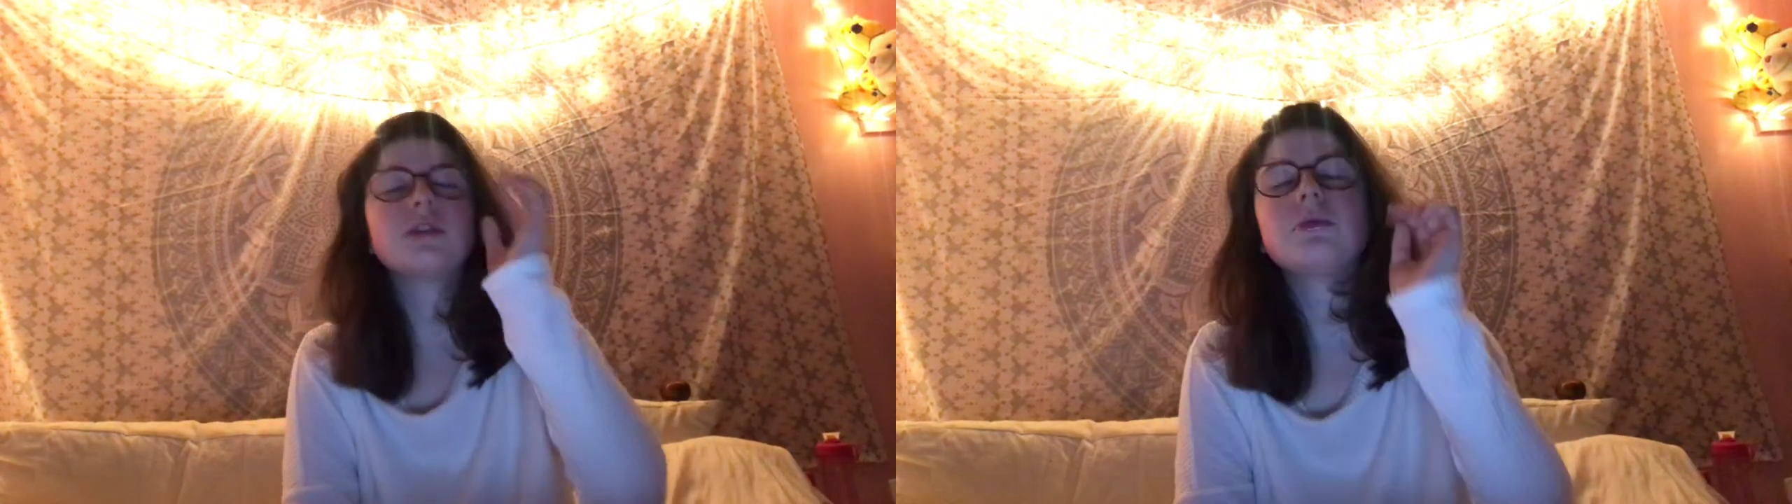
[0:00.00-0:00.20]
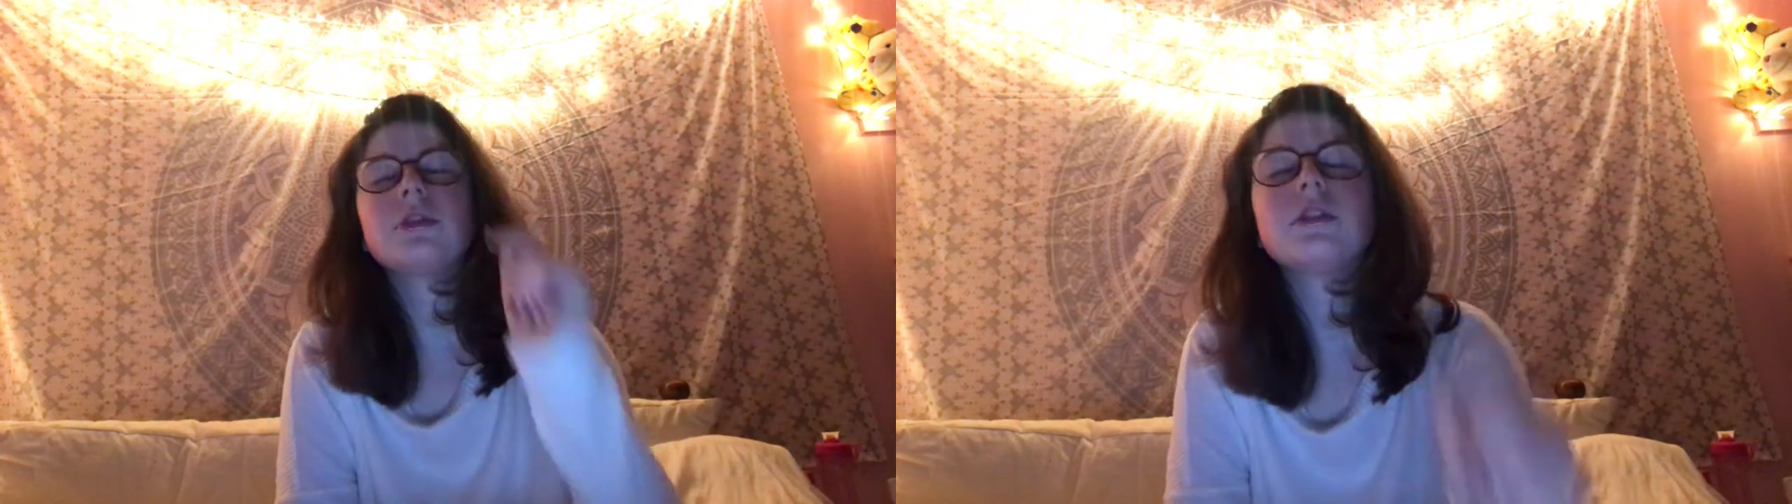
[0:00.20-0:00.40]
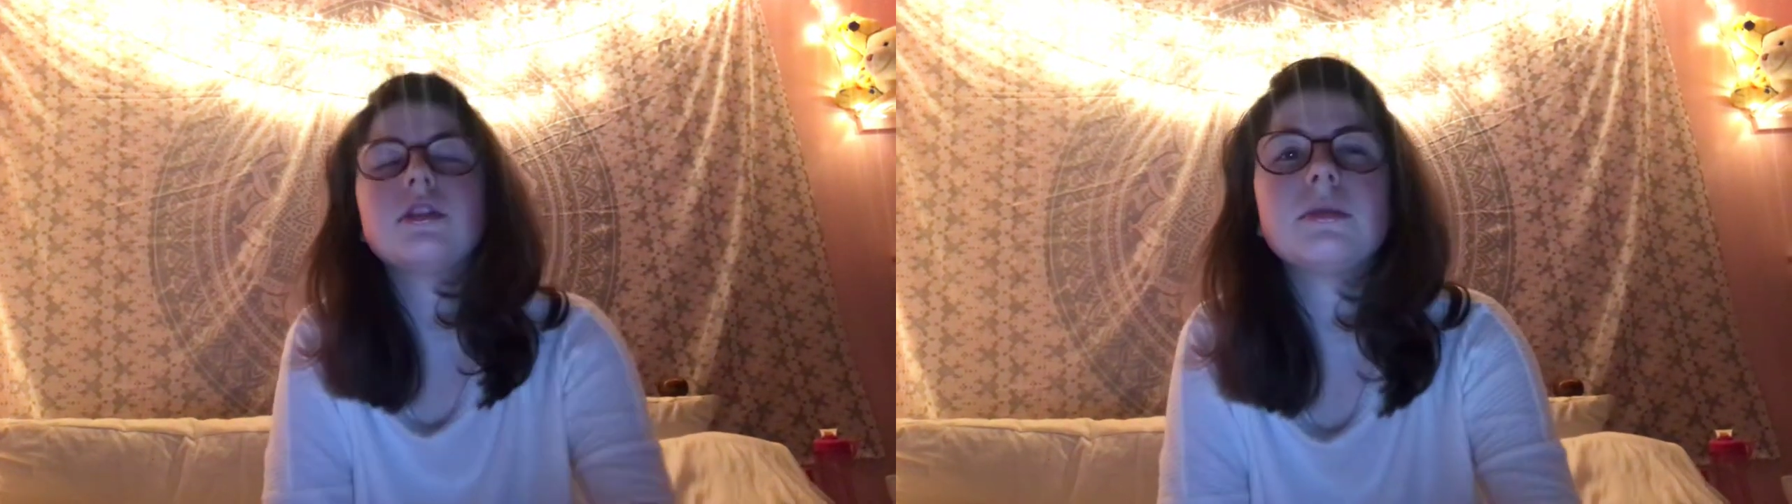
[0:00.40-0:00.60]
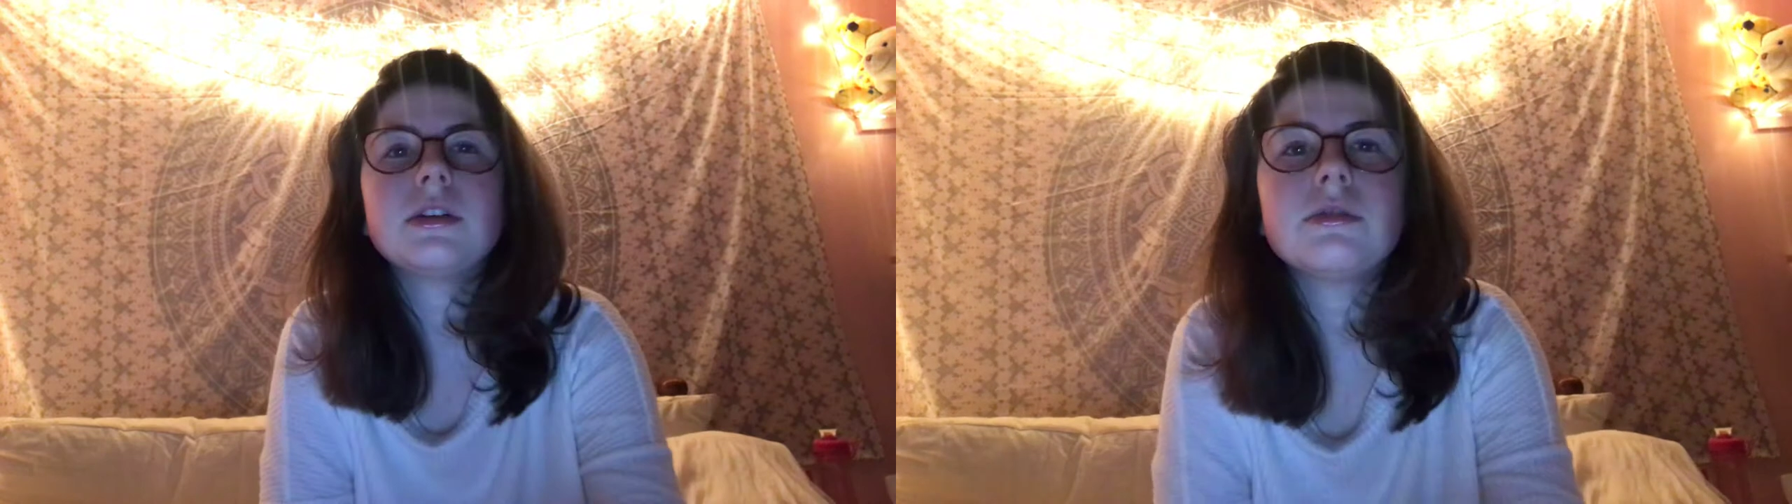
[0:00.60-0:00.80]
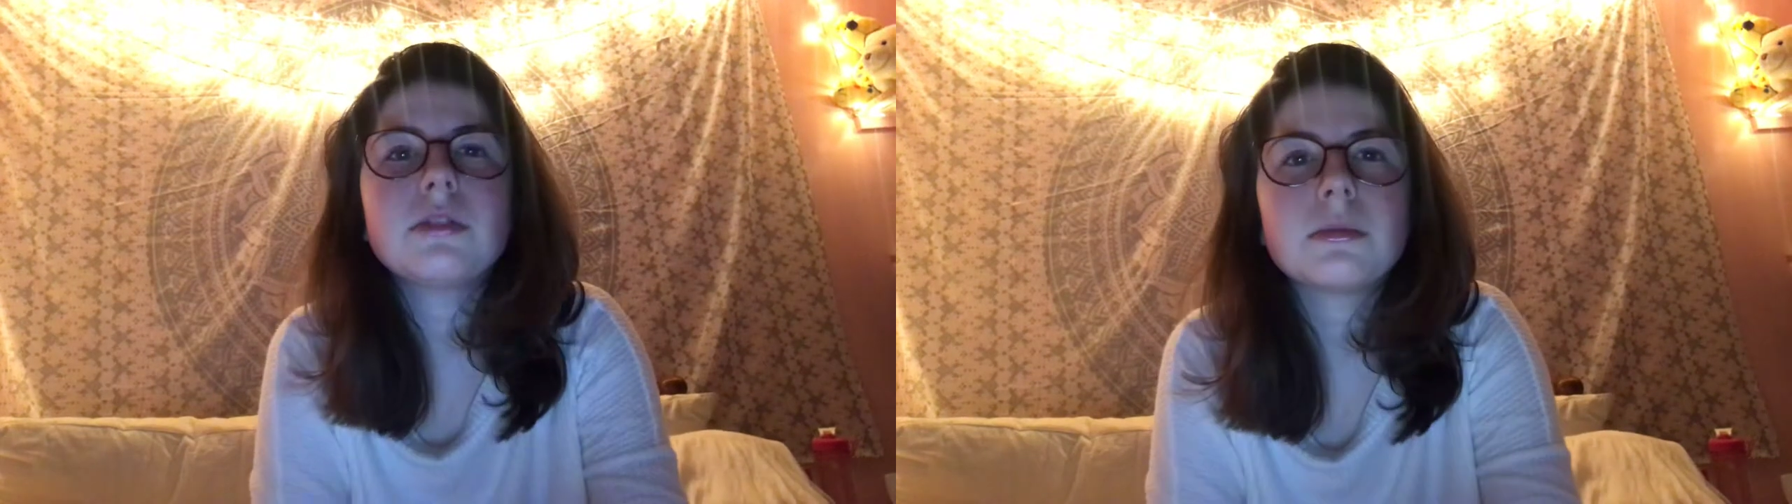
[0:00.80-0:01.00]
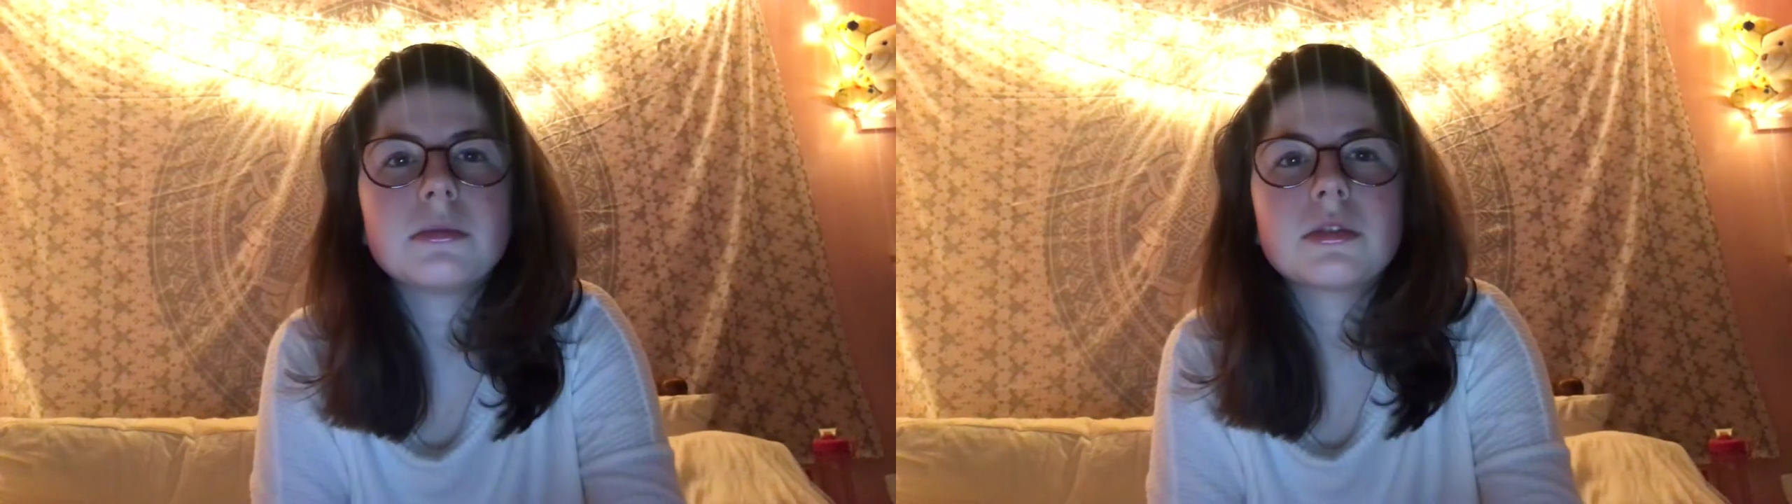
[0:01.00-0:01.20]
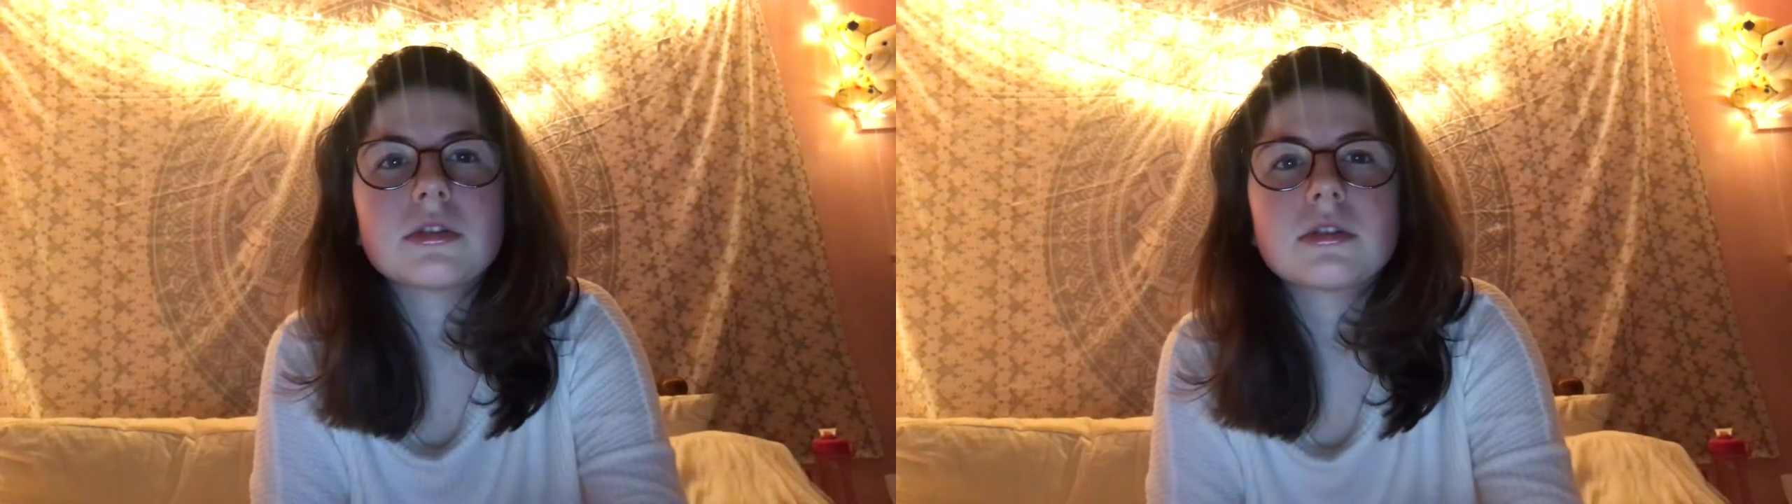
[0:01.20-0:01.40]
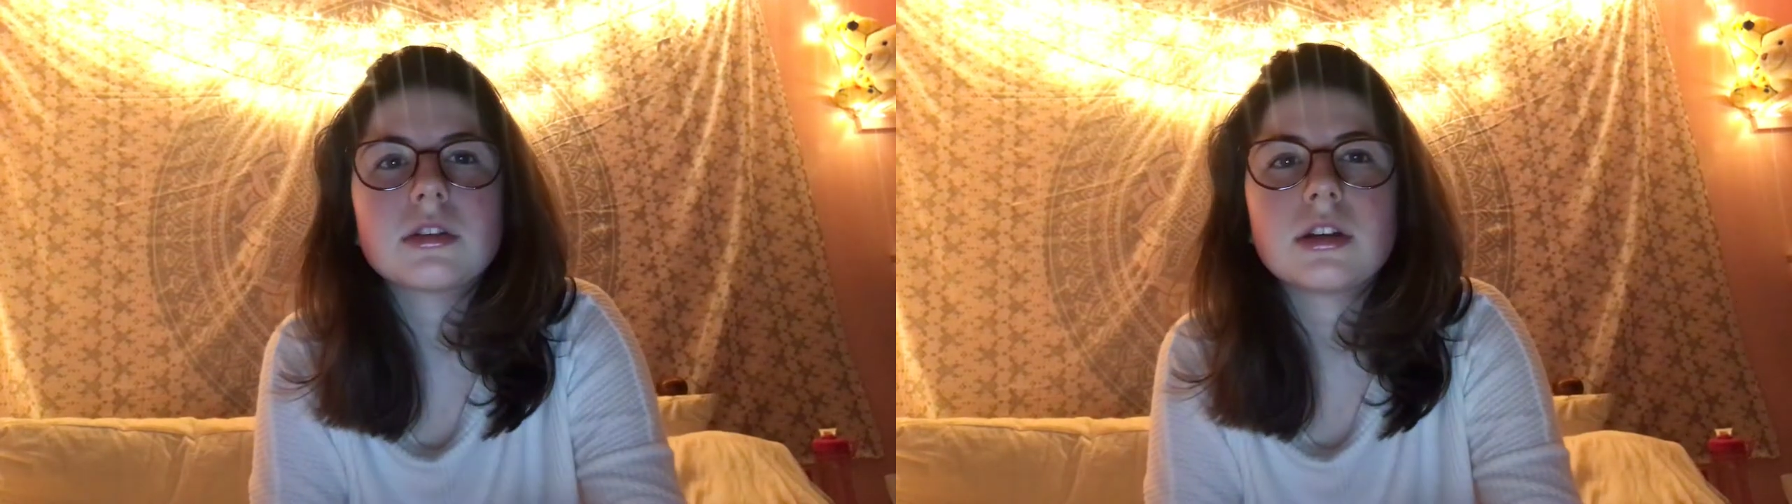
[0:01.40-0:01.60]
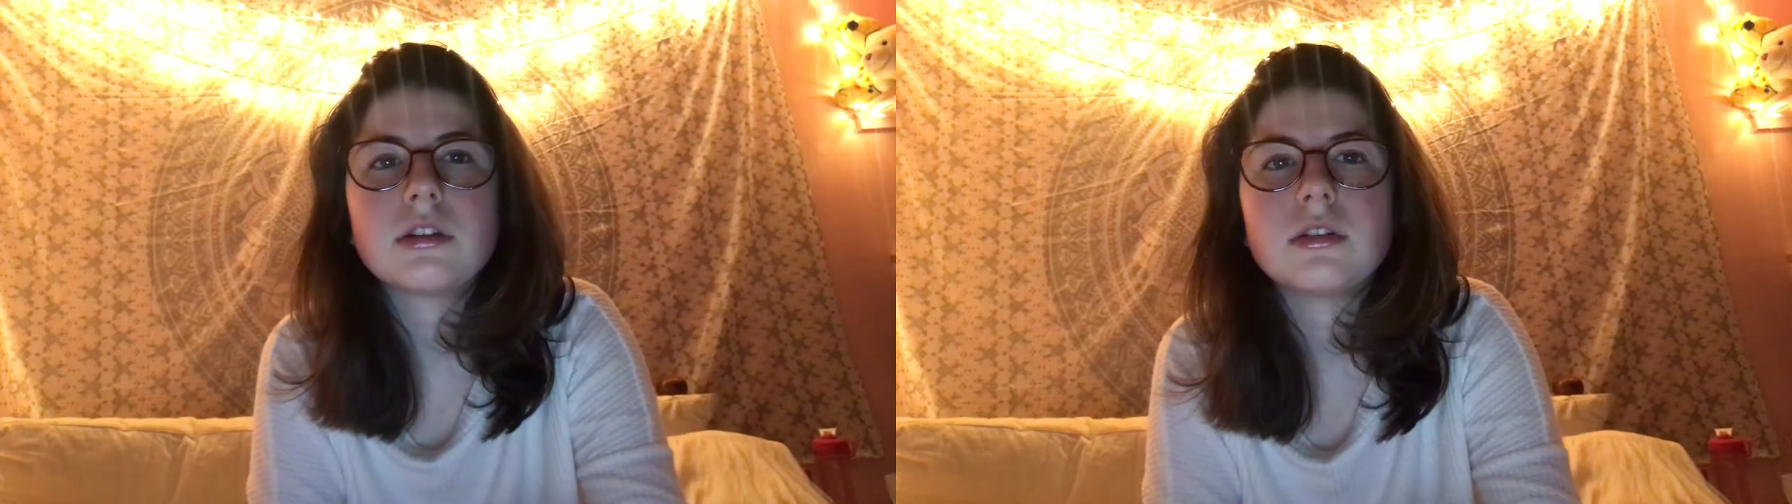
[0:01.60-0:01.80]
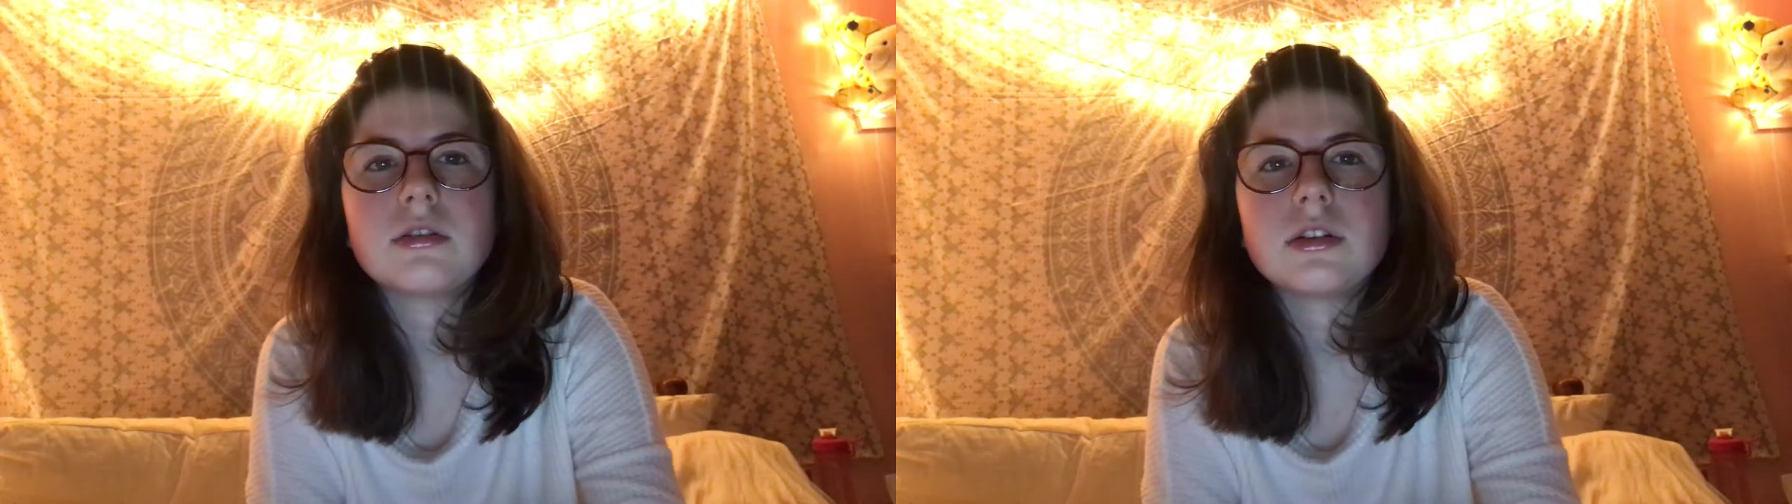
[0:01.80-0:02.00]
we're gonna be doing more
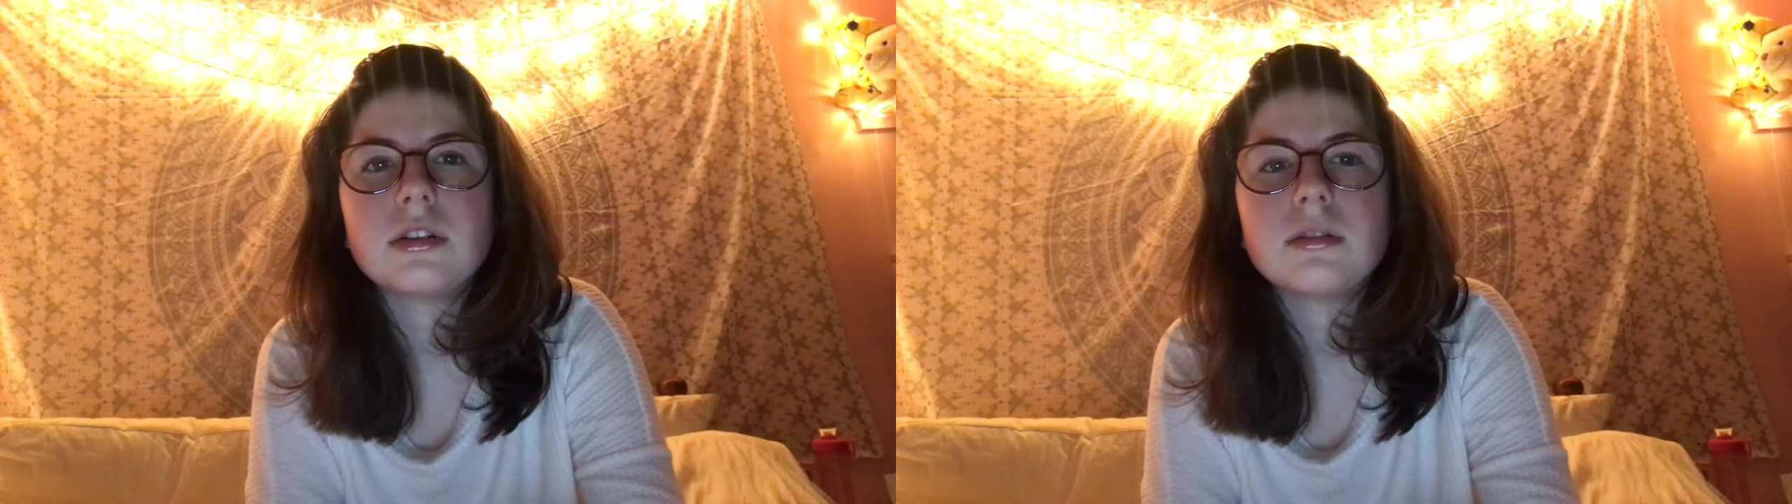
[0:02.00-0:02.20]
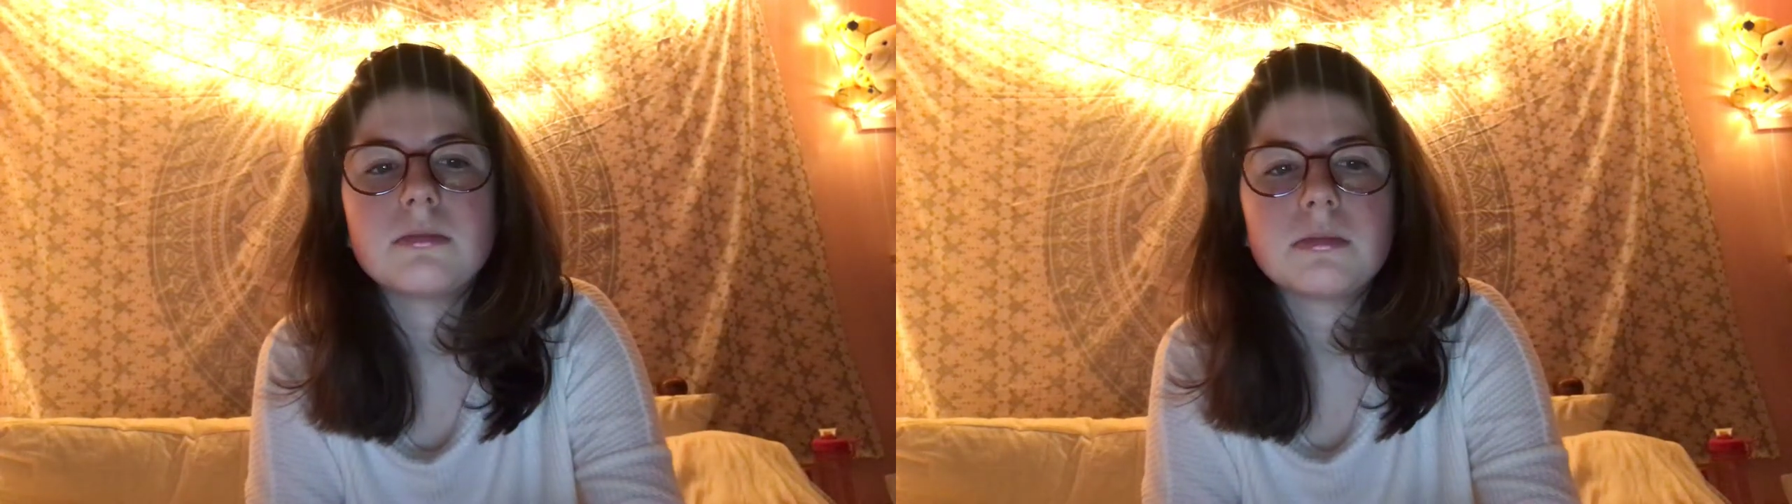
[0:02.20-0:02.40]
karaoke,